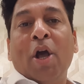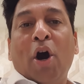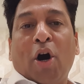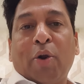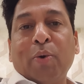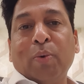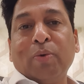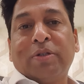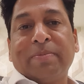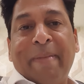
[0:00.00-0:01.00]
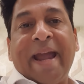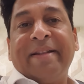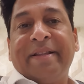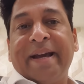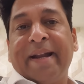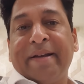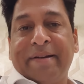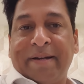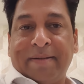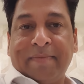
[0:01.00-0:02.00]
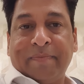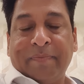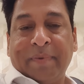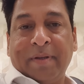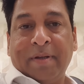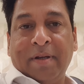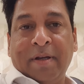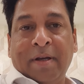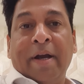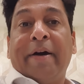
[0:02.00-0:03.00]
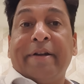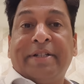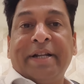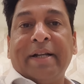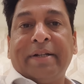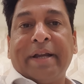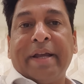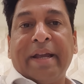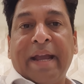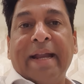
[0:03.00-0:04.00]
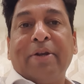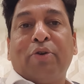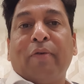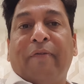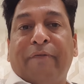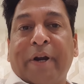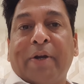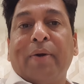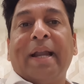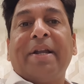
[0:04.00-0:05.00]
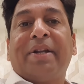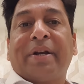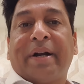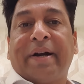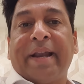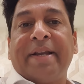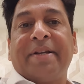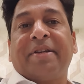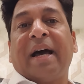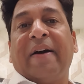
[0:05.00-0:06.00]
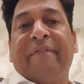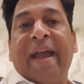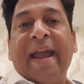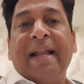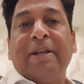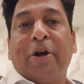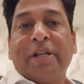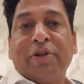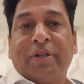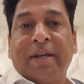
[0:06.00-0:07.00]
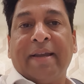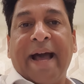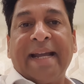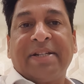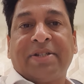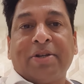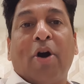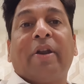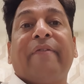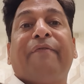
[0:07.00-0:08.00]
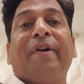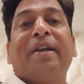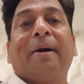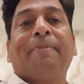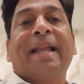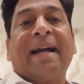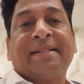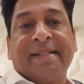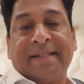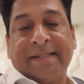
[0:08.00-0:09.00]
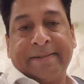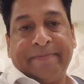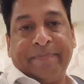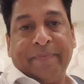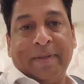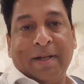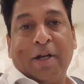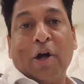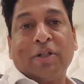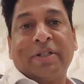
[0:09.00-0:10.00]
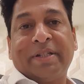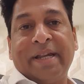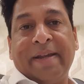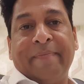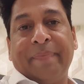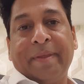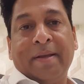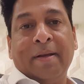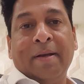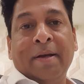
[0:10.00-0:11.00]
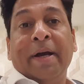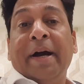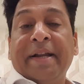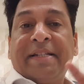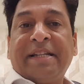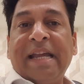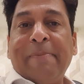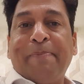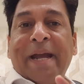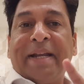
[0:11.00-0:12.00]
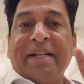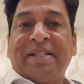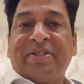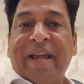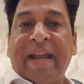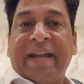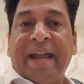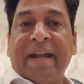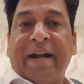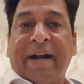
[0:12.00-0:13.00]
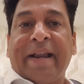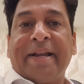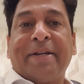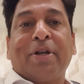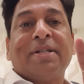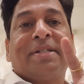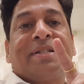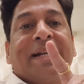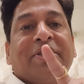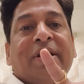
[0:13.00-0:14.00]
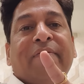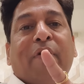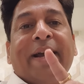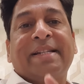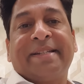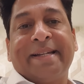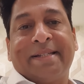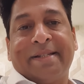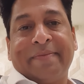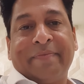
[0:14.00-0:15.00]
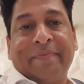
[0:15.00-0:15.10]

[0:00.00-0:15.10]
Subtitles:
or rules made thereunder, resulting into fraudulent credit availed or utilized or refund of taxes. Clause C. Recipient is taking credit on such invoices